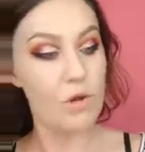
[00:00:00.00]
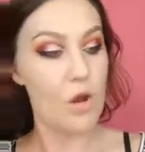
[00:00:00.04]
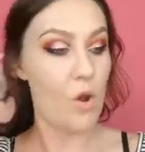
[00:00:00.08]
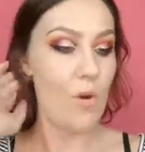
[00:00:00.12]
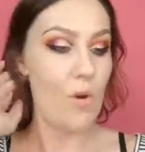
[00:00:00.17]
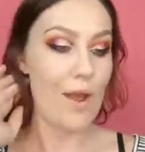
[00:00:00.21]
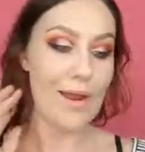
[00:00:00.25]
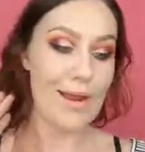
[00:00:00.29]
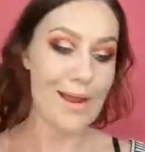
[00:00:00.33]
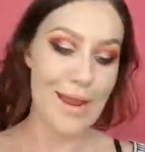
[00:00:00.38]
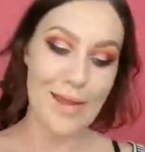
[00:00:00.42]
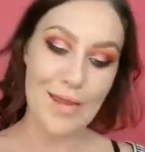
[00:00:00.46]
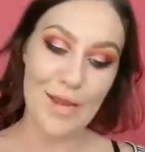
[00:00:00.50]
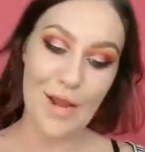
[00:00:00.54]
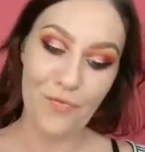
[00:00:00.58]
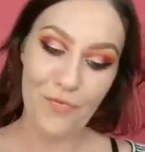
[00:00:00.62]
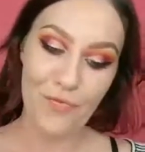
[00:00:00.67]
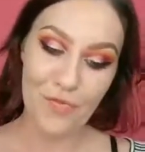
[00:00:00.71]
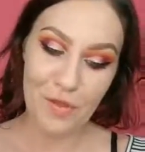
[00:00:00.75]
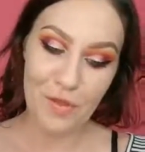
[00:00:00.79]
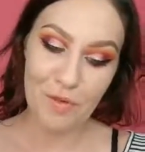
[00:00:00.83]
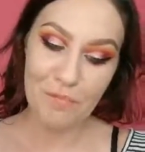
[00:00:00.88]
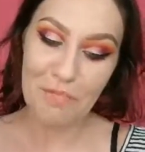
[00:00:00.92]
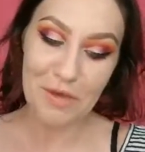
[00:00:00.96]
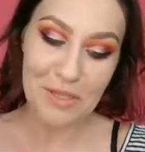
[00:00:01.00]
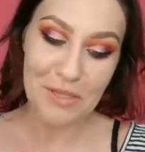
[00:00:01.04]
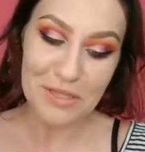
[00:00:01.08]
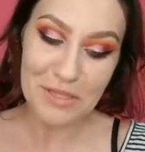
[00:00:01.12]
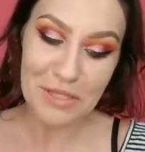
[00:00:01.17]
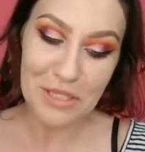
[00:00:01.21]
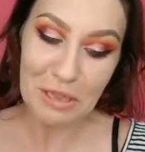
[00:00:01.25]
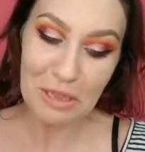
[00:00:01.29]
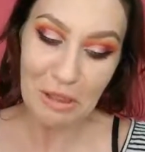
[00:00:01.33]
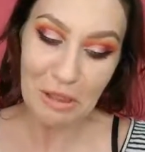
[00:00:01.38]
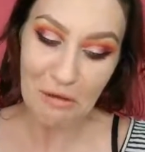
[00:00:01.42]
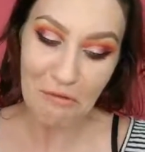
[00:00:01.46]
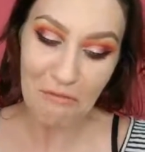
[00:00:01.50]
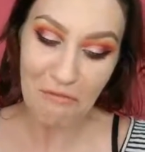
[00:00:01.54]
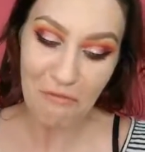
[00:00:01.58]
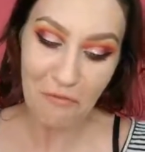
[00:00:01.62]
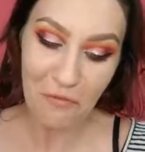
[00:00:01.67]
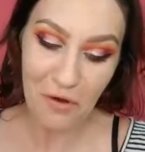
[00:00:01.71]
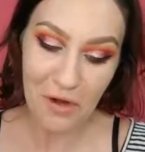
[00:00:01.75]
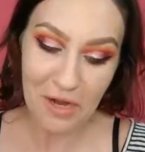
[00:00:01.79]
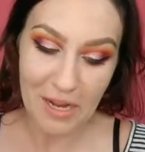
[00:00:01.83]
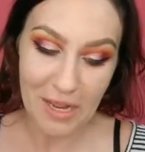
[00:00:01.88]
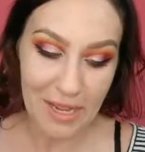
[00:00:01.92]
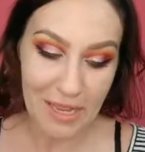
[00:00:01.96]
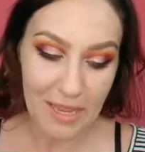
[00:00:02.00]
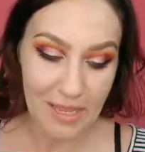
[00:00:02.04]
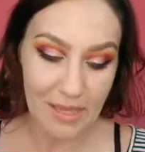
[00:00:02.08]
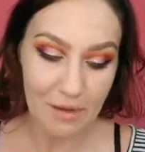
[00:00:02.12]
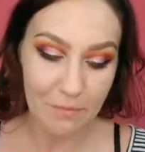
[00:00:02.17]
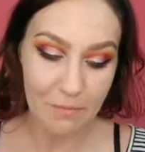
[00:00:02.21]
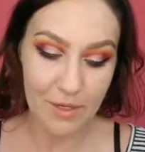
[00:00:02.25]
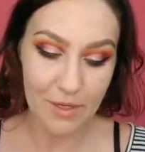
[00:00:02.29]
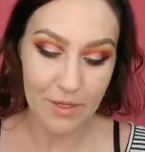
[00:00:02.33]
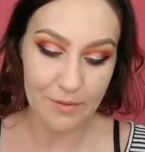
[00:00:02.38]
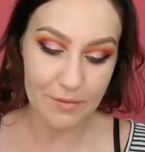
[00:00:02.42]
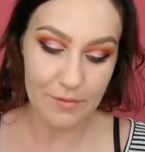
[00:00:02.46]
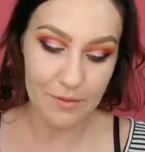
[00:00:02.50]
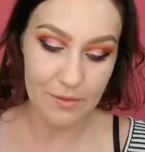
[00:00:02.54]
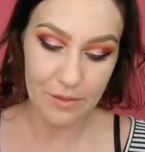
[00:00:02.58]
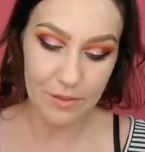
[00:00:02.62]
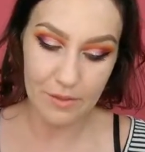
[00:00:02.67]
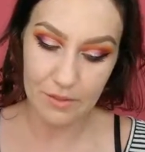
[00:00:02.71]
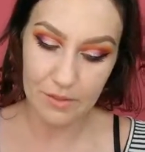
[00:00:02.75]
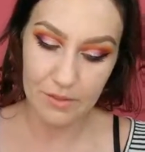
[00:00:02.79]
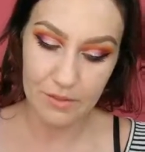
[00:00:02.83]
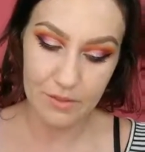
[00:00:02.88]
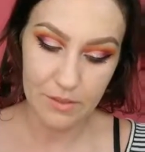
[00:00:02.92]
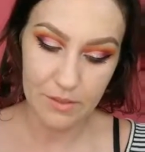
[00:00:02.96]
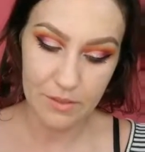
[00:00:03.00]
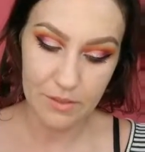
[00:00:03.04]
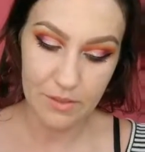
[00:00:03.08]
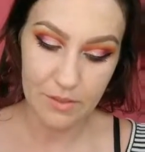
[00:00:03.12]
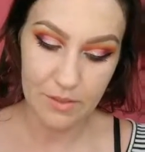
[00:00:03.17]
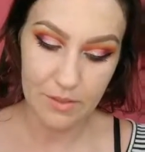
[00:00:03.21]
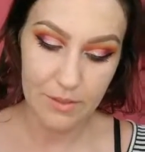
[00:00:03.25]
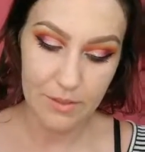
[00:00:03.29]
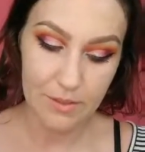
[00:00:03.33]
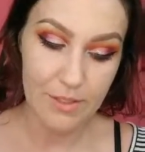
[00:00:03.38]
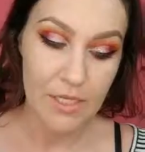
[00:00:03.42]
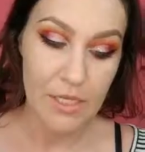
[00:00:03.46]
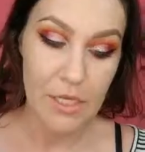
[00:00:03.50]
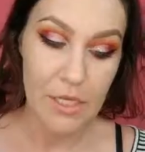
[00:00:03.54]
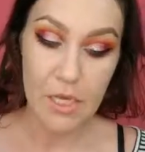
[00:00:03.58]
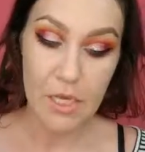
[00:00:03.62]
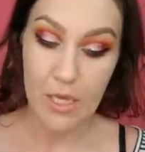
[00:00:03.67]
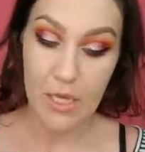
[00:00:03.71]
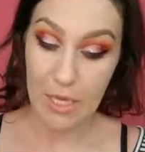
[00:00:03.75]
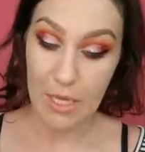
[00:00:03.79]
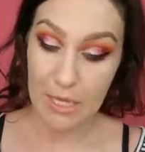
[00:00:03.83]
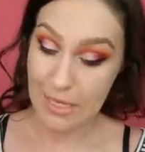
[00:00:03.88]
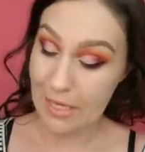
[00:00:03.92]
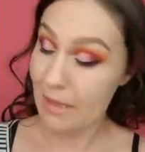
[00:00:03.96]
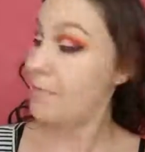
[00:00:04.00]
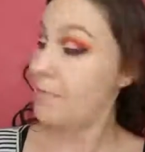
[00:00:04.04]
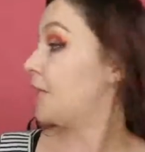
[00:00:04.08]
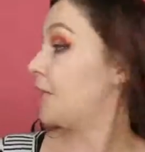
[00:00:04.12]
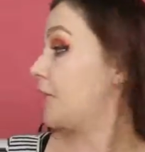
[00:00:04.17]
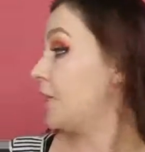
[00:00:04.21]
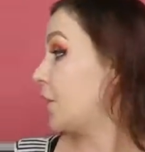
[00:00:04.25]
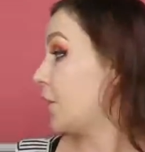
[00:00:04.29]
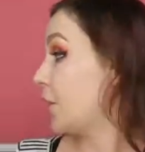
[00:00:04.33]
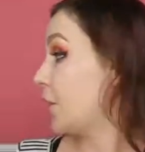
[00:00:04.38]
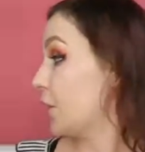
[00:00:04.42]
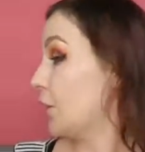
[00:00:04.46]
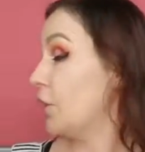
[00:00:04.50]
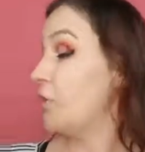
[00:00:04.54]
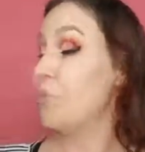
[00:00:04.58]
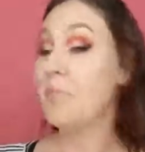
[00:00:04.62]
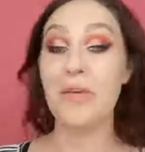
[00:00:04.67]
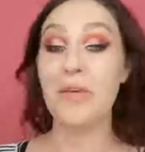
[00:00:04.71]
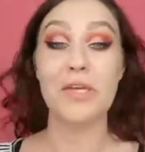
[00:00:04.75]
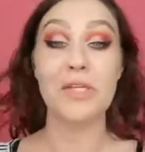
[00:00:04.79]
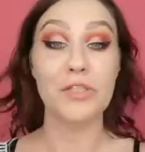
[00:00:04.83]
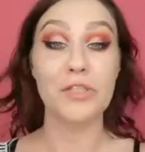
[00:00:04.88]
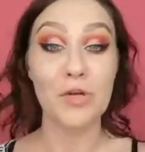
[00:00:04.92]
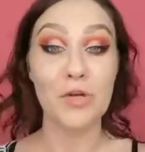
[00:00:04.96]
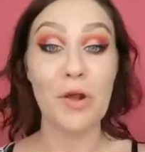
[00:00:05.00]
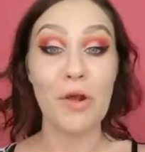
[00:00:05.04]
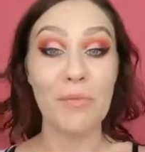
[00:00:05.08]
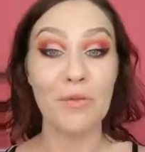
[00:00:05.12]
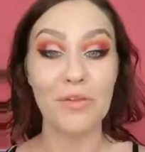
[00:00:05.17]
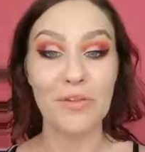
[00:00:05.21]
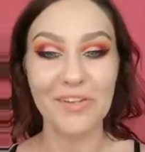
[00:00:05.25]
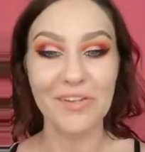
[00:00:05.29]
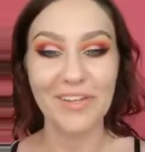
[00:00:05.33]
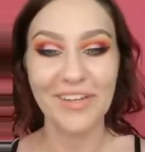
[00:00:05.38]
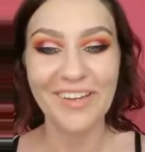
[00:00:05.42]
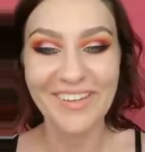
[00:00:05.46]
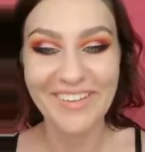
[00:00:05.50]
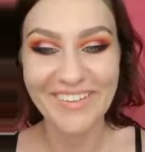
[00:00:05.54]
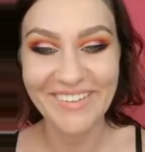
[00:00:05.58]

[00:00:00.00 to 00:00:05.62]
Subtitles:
know I got nothing but the love for you, kid, but... You come in here, you'll be in trouble.